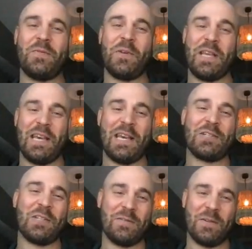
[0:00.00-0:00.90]
It's funny. I
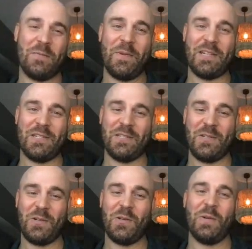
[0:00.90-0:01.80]
actually have some
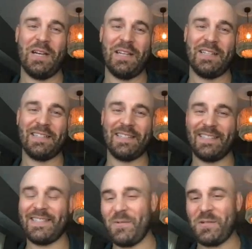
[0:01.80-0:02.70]
patients who
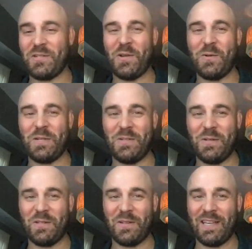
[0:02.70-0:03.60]
are so
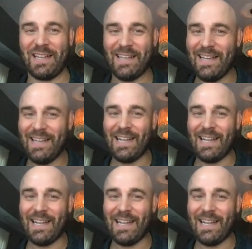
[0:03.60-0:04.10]
into it, and they're like,